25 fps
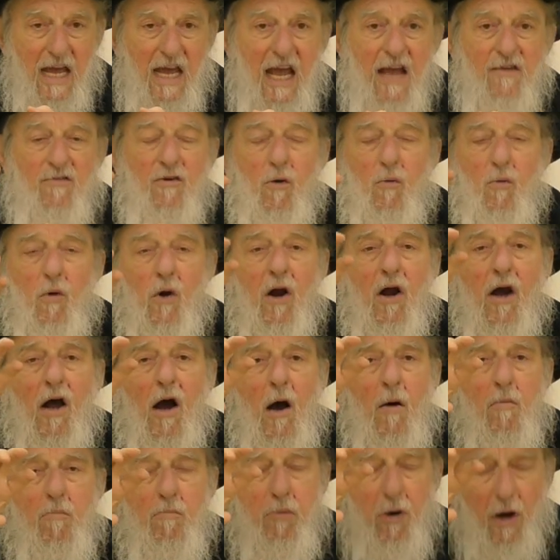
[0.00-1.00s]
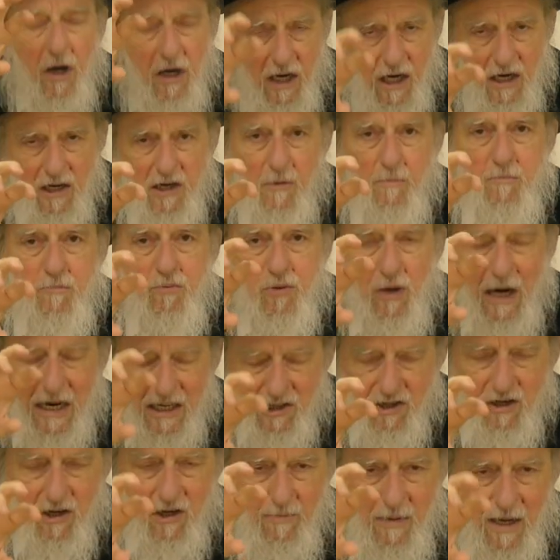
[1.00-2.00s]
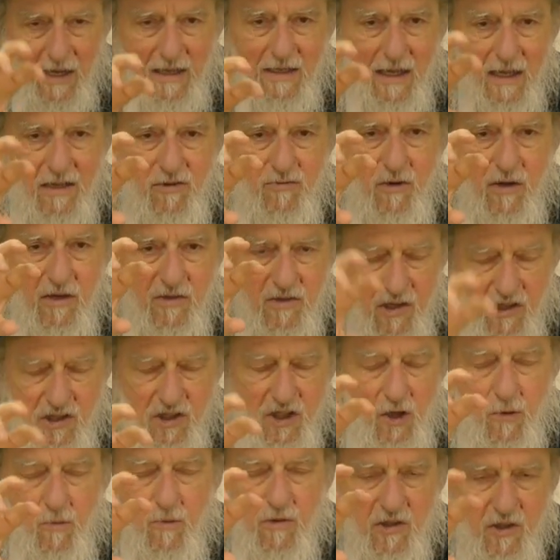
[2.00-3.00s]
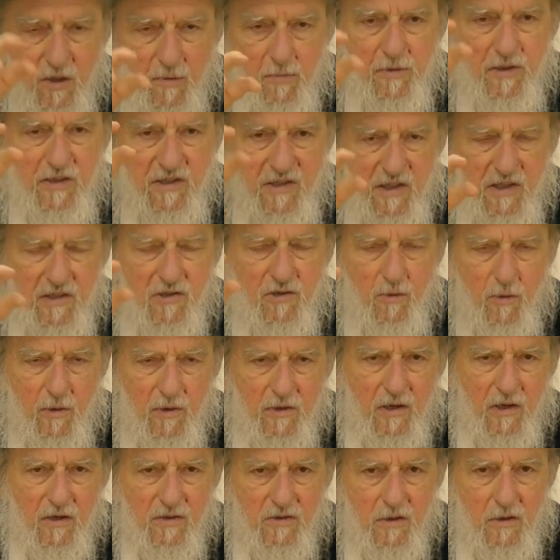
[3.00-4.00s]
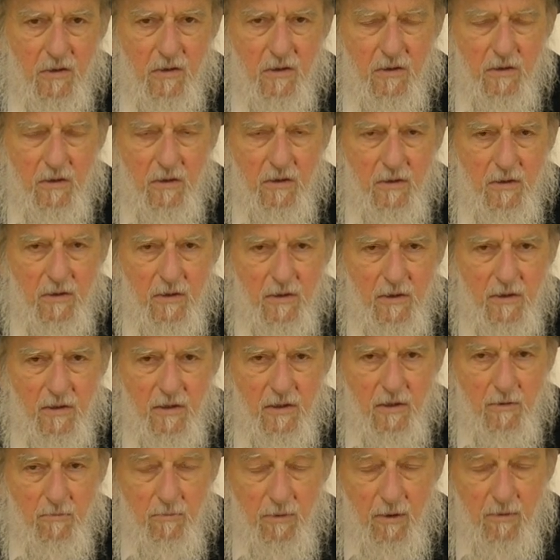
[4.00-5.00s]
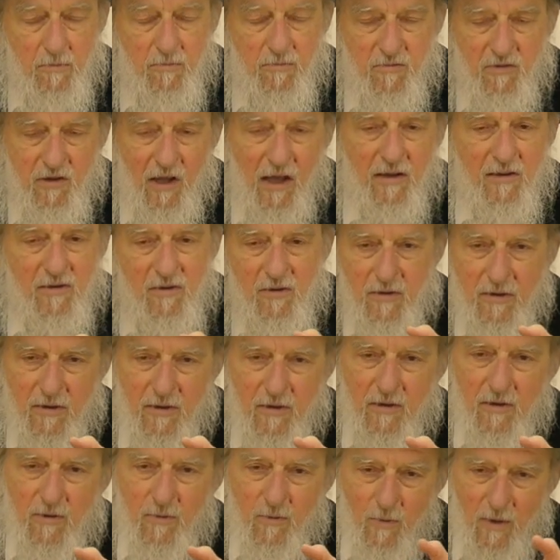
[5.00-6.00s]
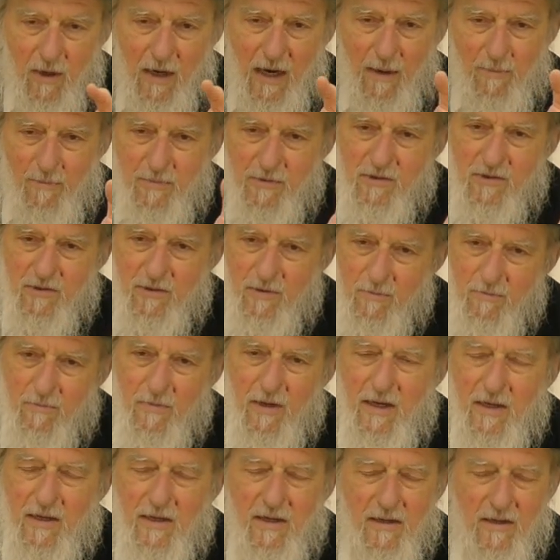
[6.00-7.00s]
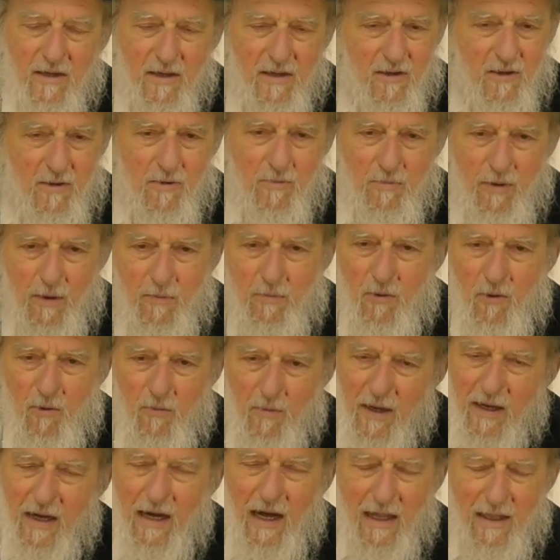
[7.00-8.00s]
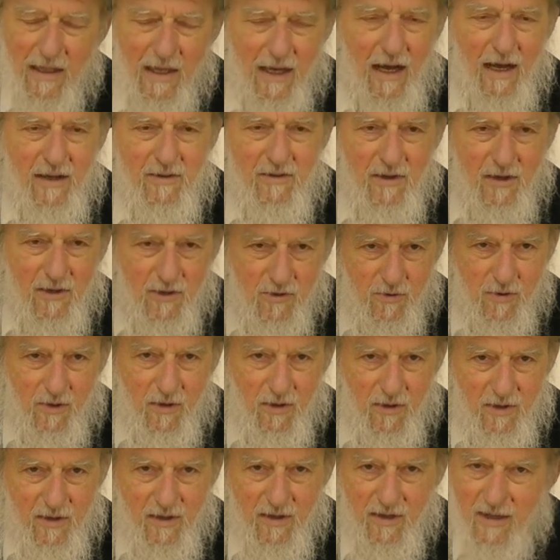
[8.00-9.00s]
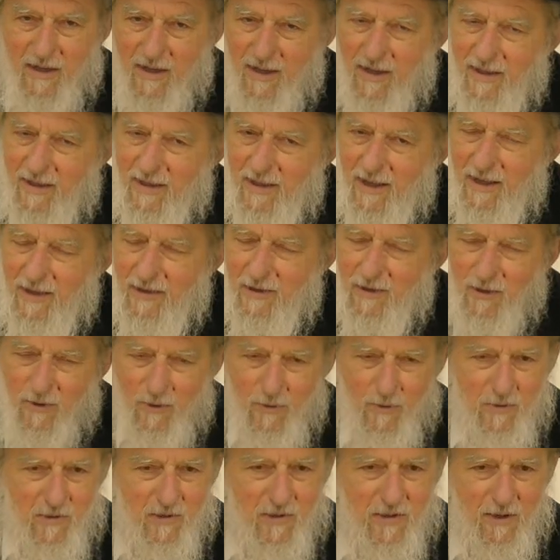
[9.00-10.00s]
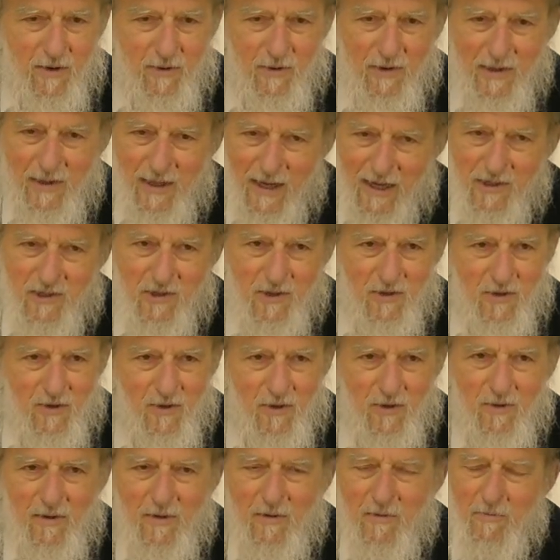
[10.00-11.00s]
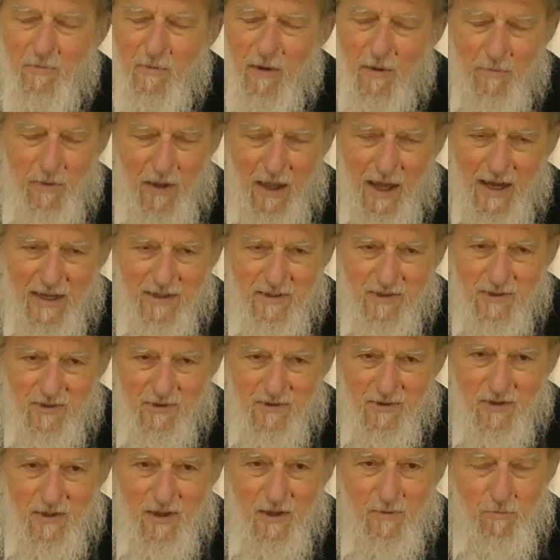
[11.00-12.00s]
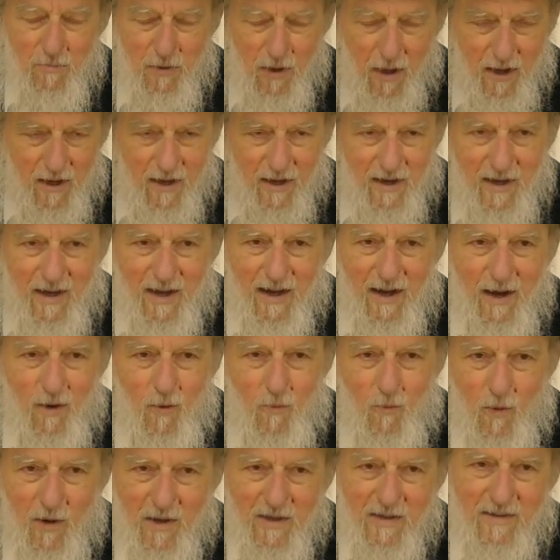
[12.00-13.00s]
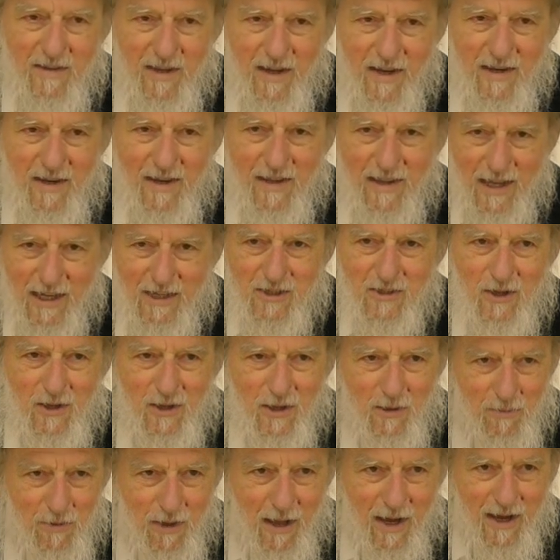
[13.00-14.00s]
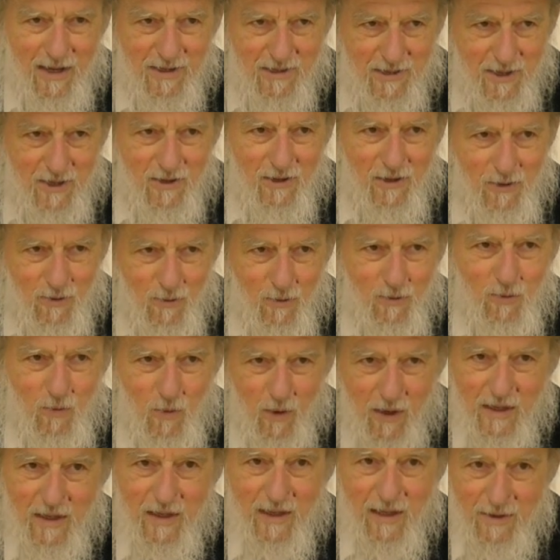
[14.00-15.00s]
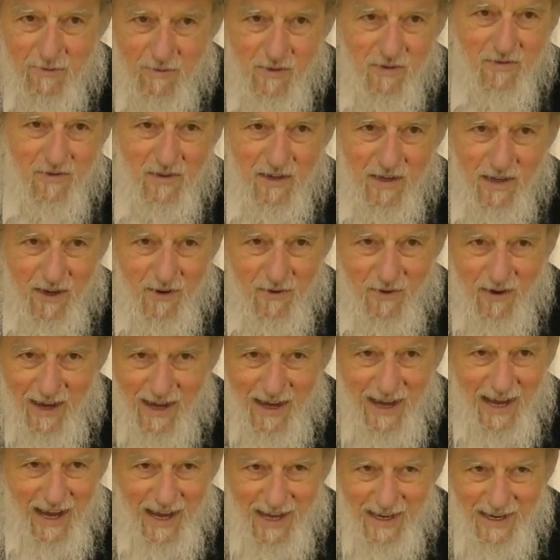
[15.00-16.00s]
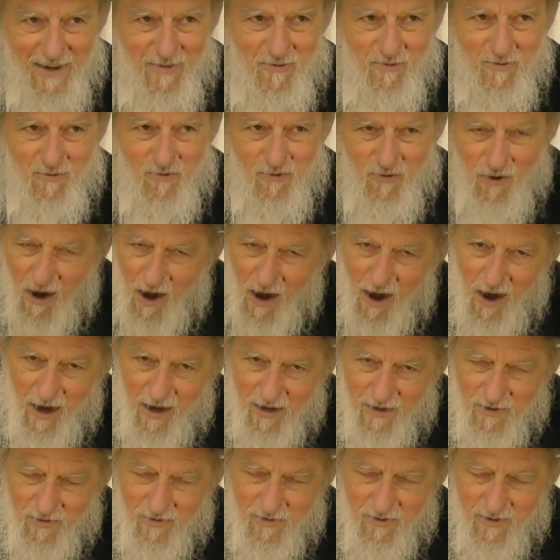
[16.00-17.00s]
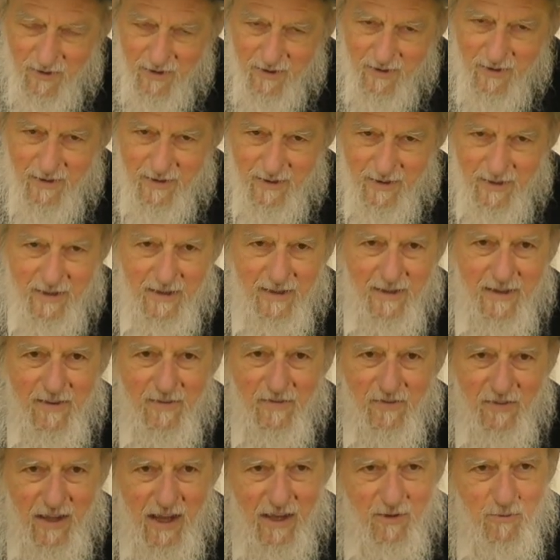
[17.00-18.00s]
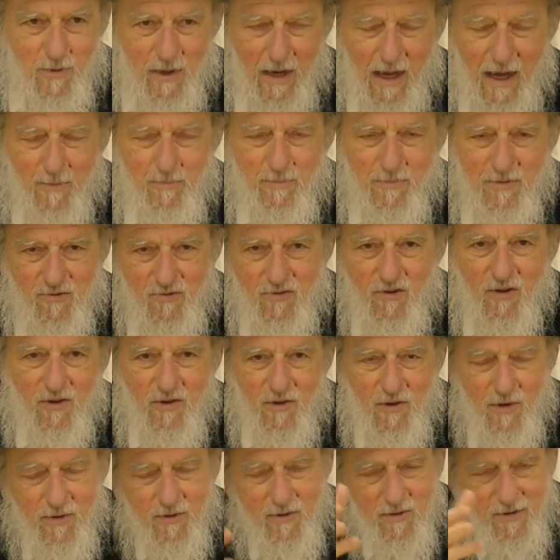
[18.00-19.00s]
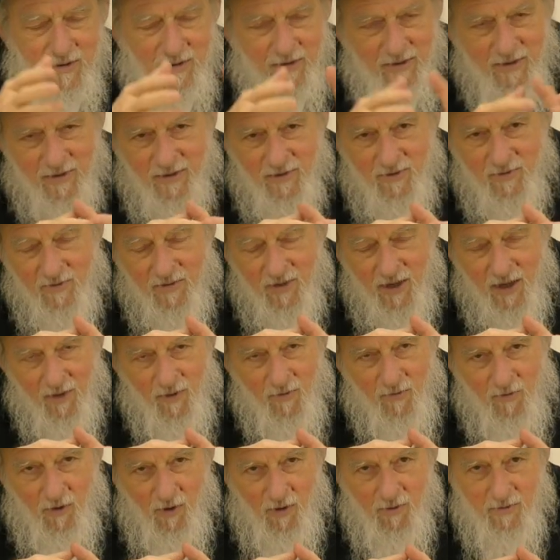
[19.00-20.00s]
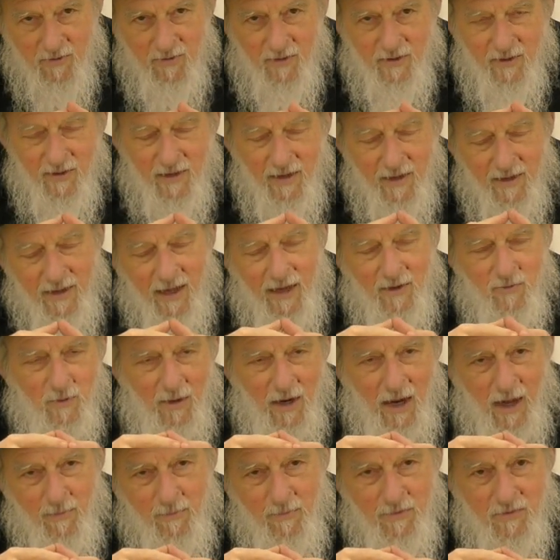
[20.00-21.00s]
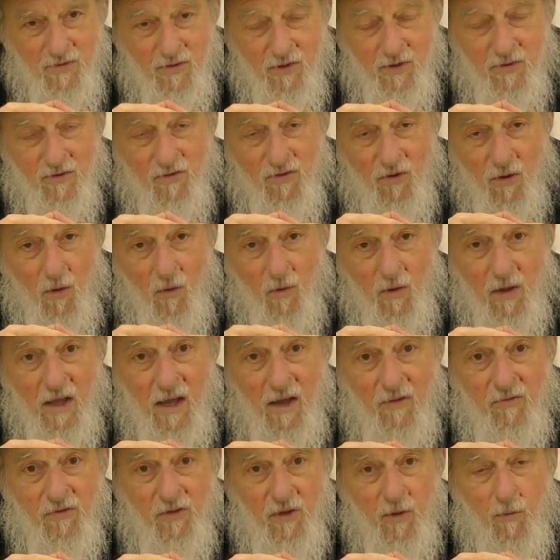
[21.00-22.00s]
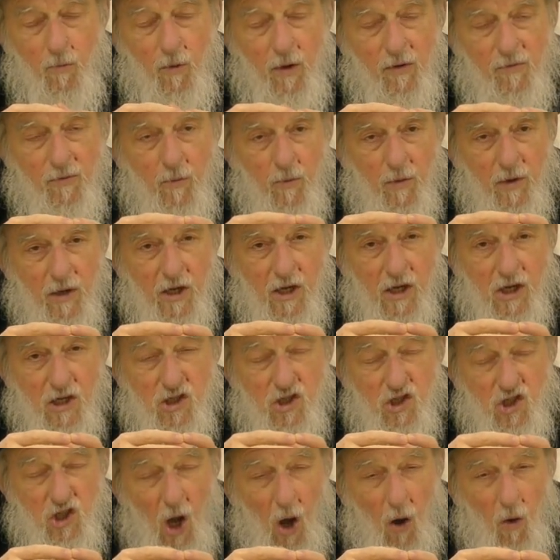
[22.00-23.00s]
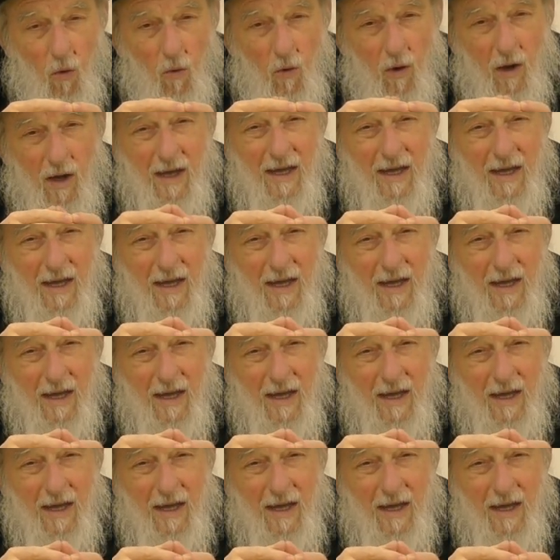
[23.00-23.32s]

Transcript: If it were put under pressure to make that transition, it would simply cease to exist. Be like what happens to many people who make aliyah to Israel, they lose their electrical appliances. They plug a 110 electrical appliance into the 220 electricity here, and it fries. That's what happens to your telephone, and that's what happens to the soul if, the, if it were. So,